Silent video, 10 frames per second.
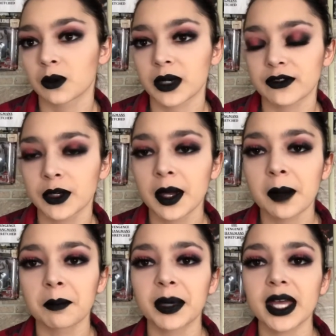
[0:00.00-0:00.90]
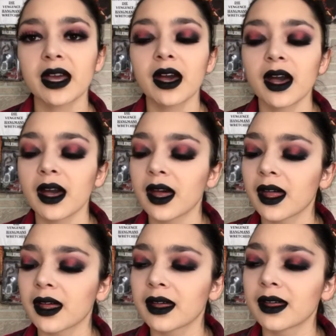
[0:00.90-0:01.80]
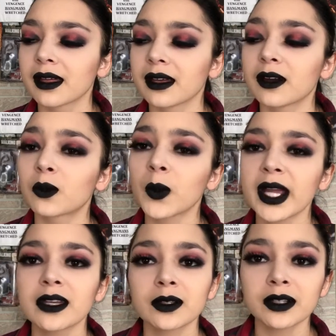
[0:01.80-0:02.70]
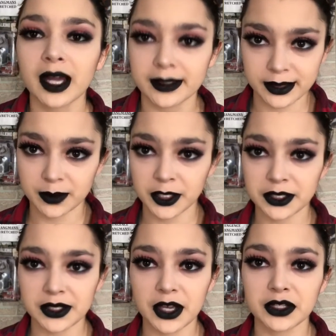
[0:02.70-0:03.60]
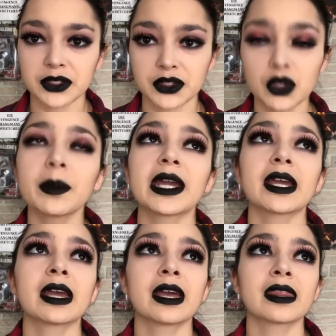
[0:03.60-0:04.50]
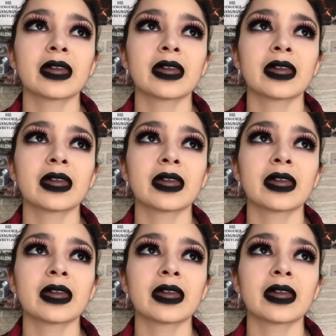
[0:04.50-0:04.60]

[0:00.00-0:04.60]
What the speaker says: whatever, but regular customers assuming